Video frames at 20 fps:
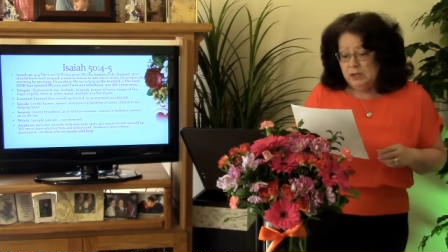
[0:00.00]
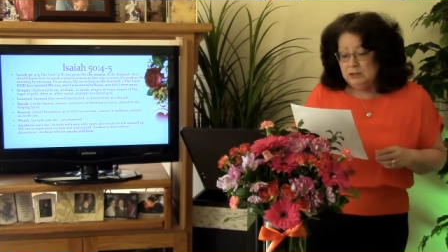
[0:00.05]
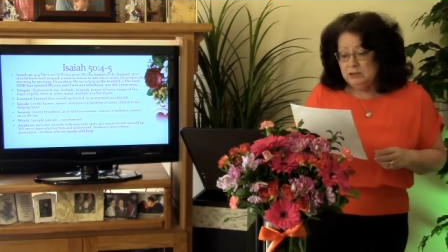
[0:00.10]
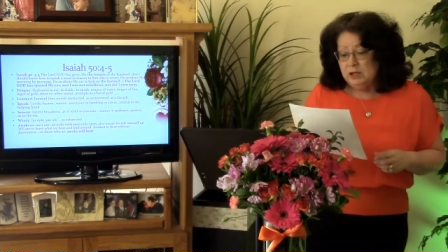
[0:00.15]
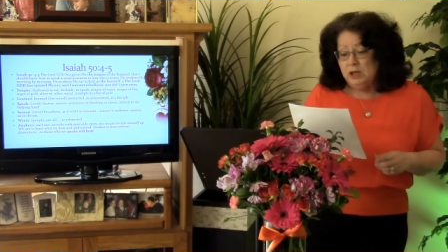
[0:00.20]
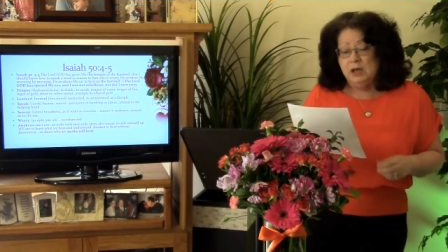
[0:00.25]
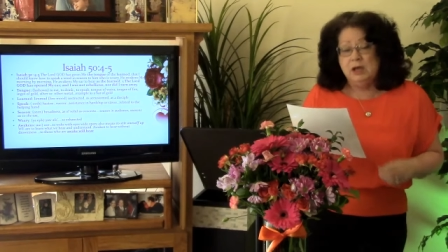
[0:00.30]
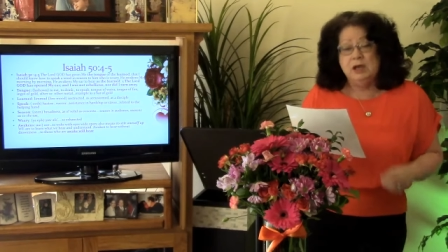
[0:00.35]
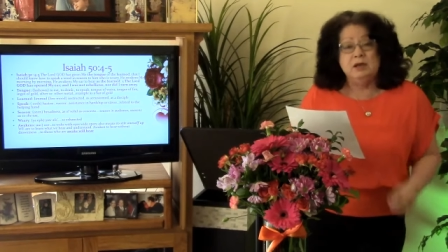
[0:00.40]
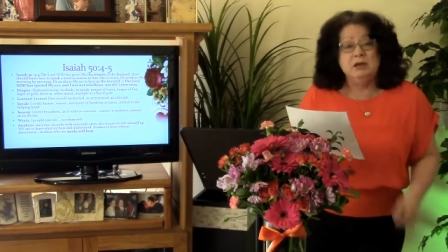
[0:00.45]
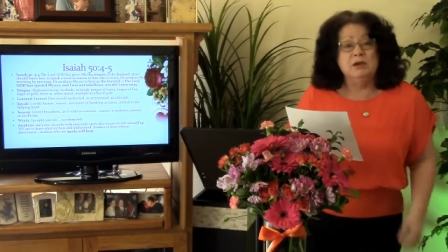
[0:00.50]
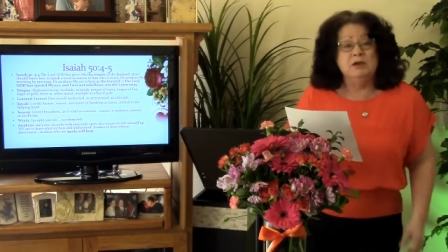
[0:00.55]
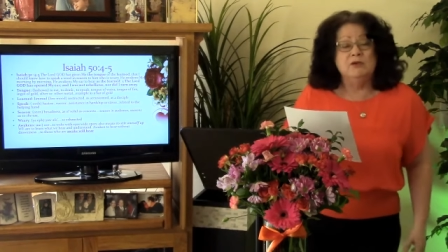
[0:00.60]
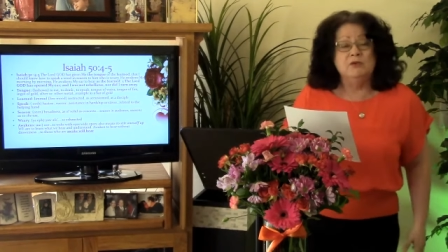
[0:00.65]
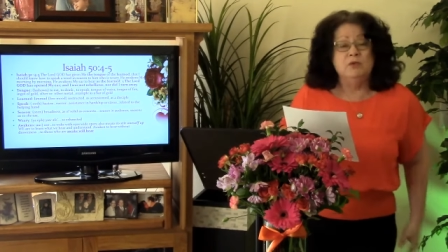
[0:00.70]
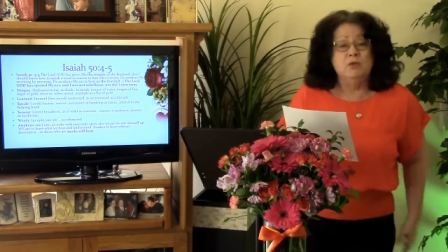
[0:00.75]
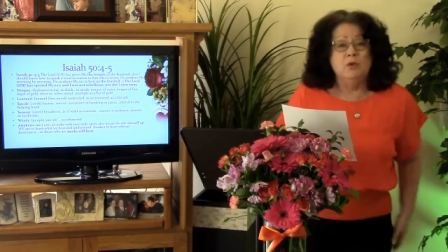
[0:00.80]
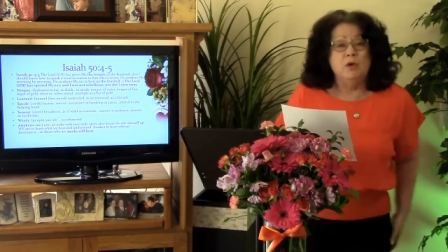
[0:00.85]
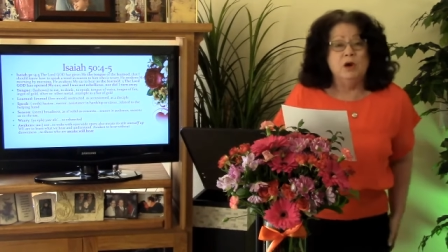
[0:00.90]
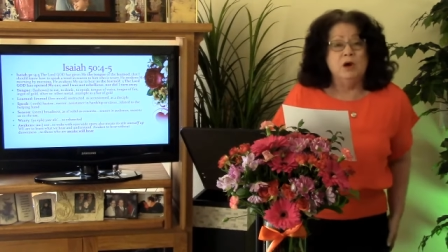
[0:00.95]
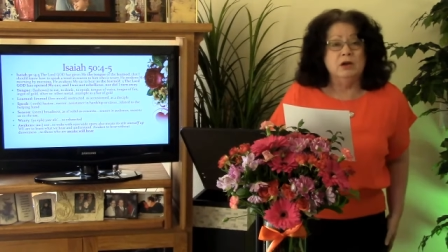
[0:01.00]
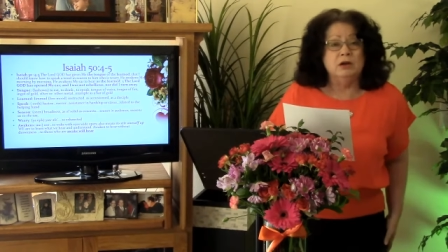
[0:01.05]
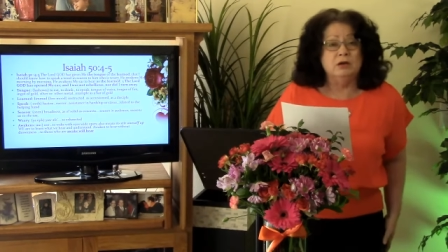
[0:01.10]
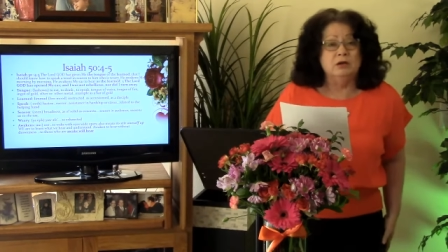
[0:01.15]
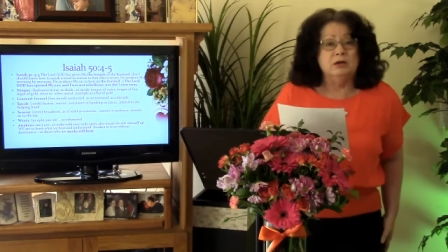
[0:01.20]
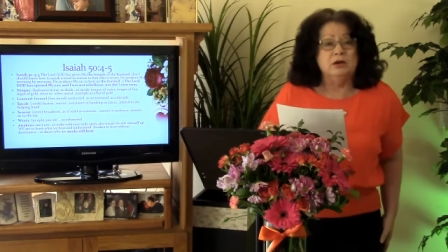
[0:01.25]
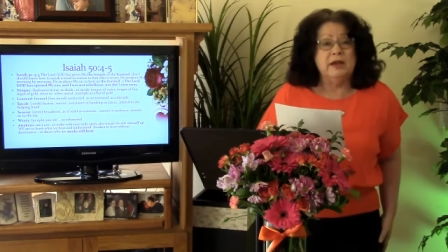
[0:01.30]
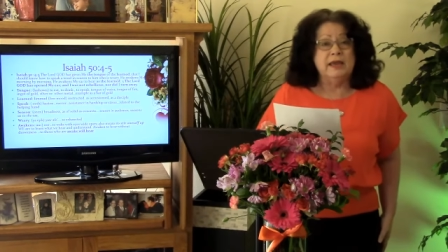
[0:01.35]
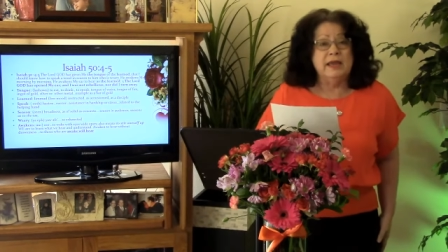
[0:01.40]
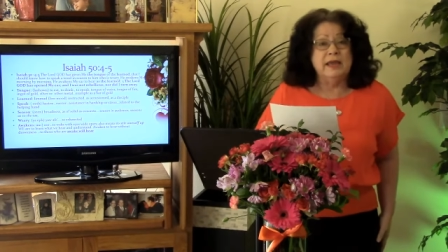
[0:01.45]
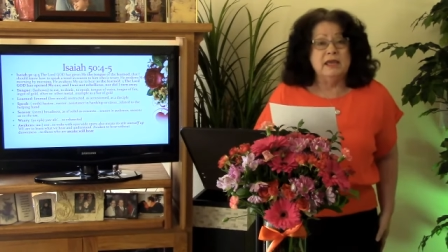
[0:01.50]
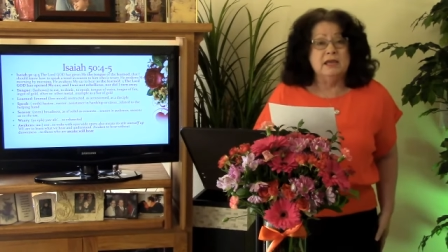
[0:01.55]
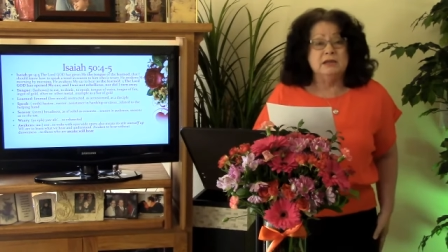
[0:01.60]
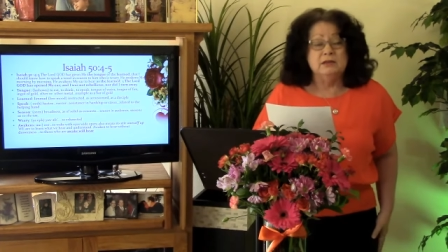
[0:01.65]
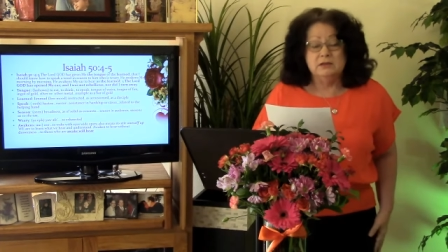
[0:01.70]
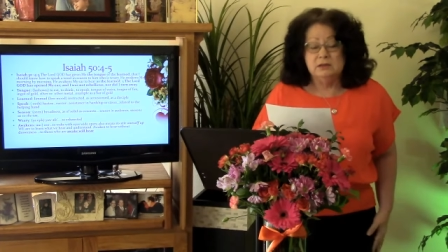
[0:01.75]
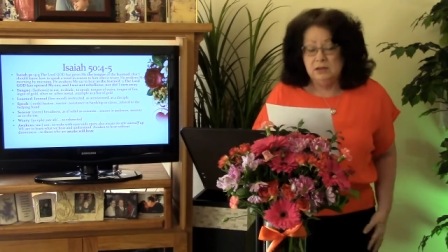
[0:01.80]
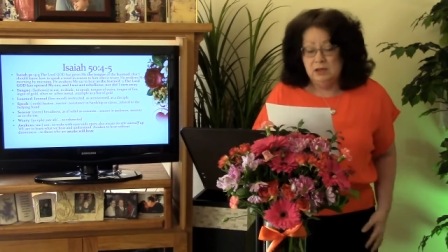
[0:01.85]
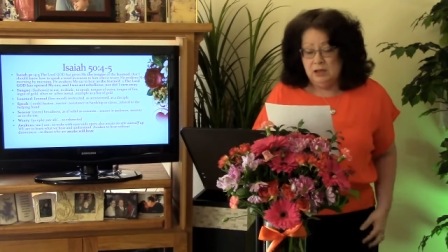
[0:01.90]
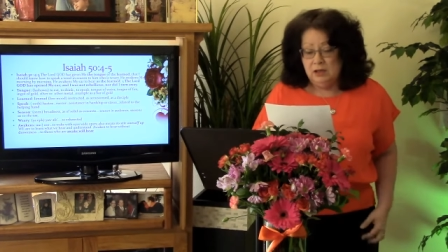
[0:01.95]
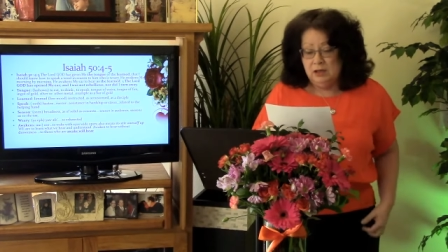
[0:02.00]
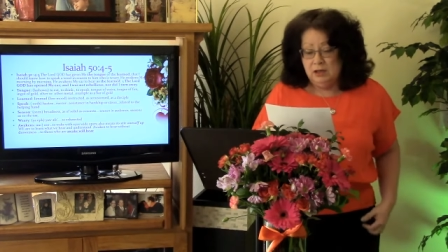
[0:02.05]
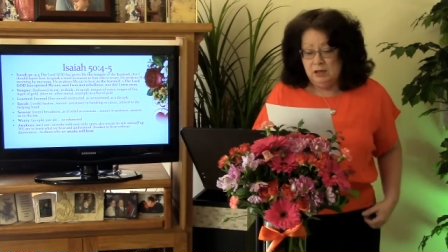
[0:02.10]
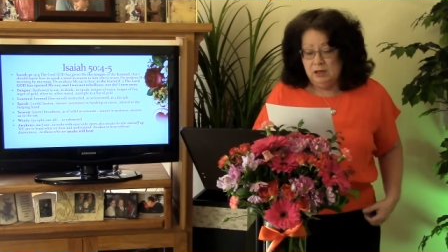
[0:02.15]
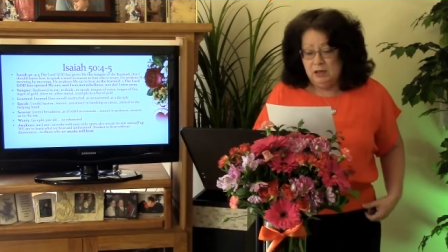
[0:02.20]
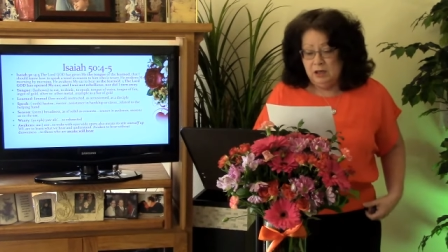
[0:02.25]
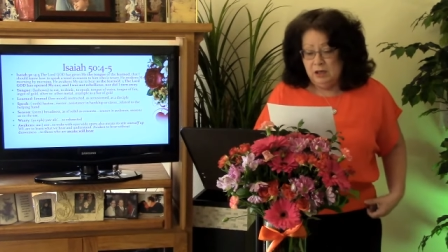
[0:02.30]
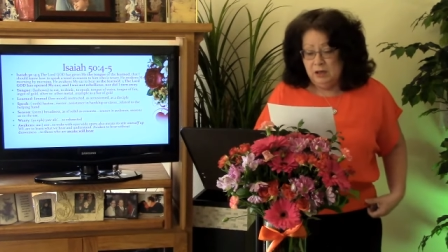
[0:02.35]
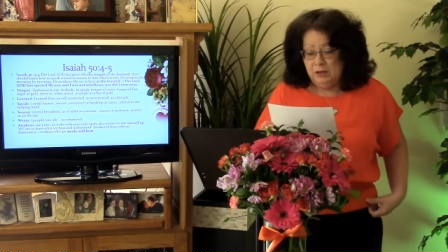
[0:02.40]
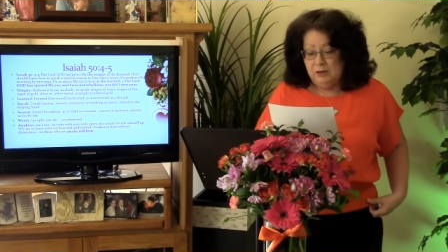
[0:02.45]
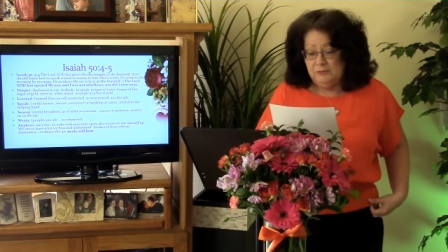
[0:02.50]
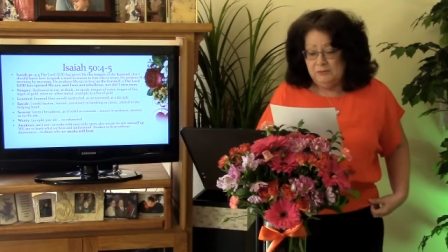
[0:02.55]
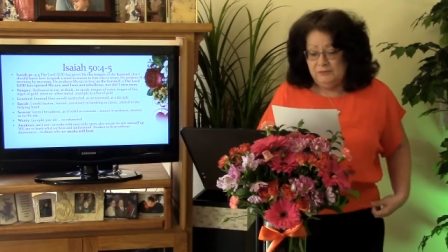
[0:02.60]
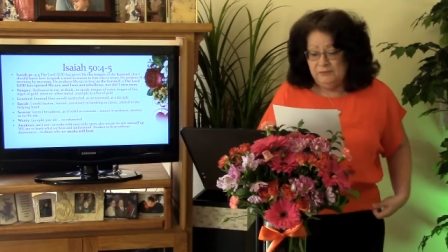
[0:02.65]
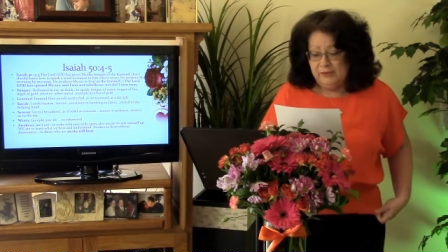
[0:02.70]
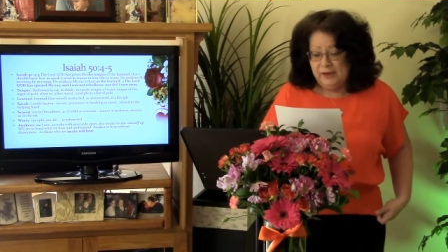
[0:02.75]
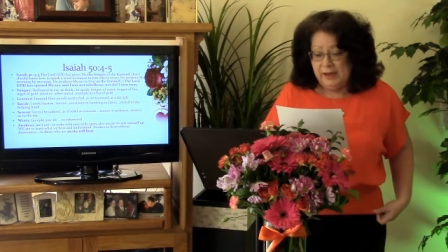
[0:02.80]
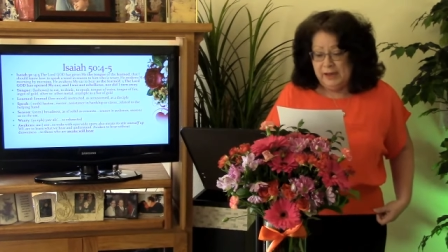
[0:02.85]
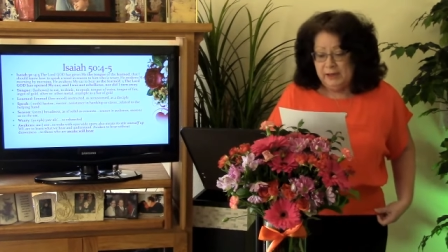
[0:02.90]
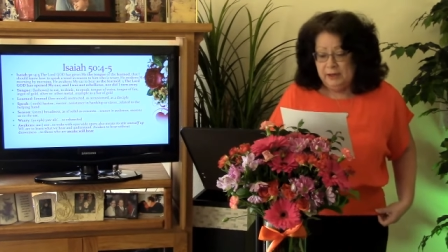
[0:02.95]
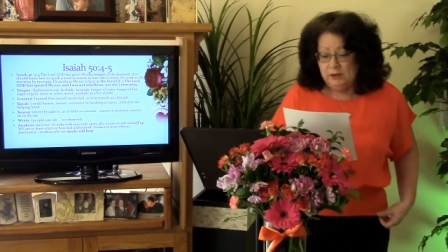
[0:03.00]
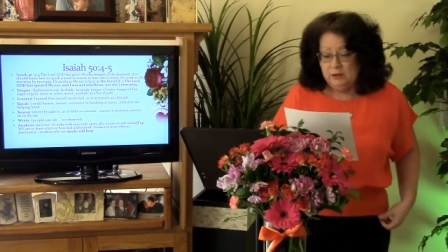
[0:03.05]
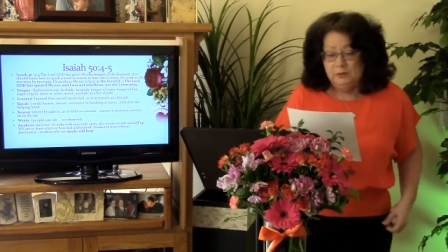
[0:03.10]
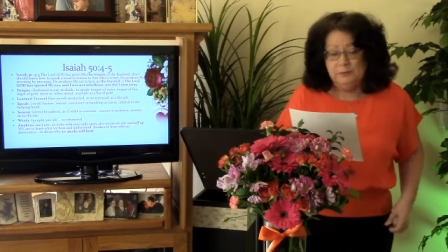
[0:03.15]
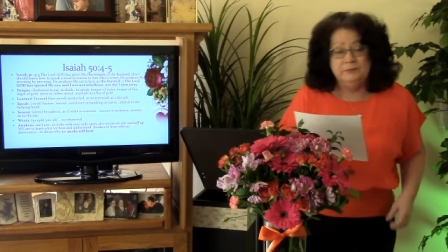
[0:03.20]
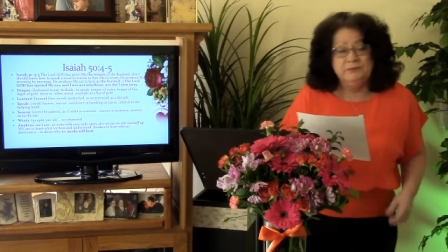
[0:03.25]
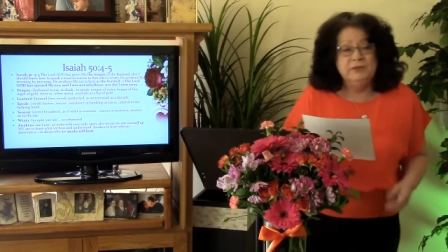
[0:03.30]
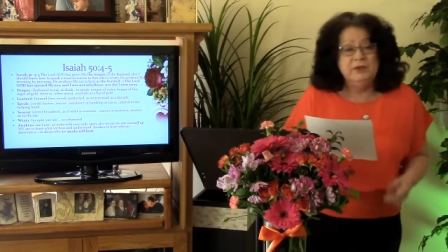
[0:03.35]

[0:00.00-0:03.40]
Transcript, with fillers: tongue of water and tongue of fire.